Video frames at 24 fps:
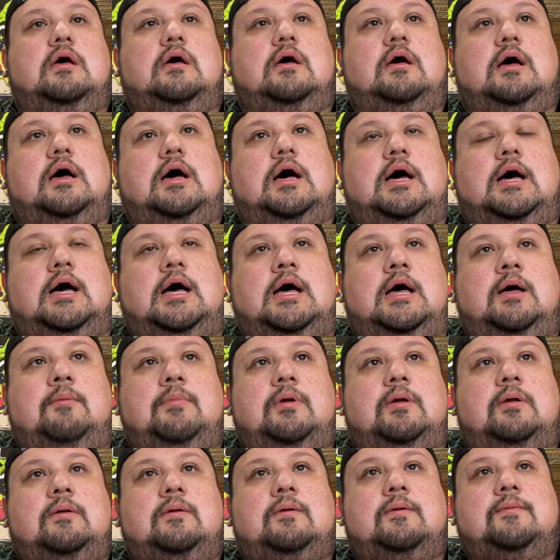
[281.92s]
um,
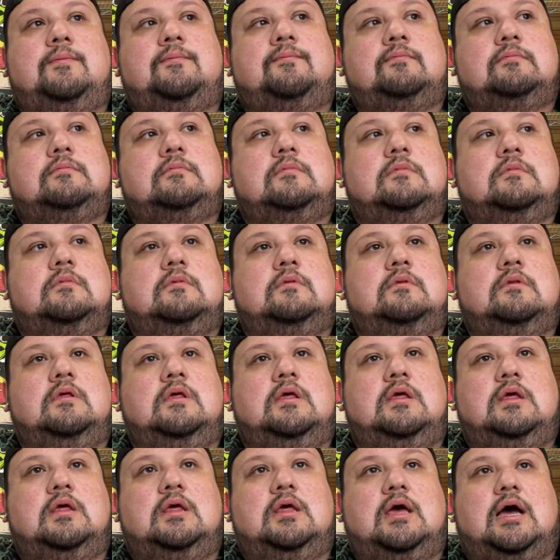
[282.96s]

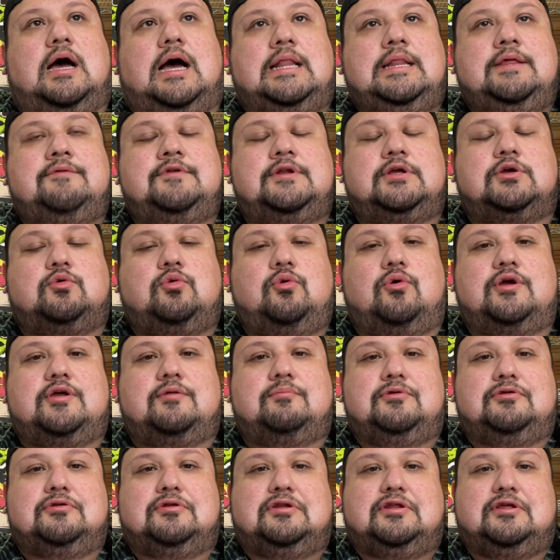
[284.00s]
I live in a cool
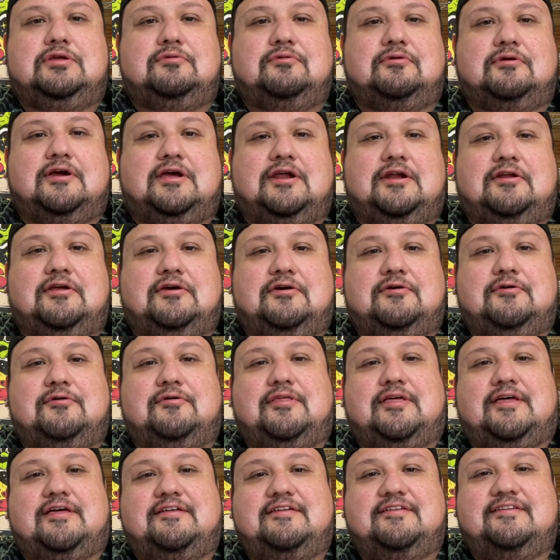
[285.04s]
community where I know that,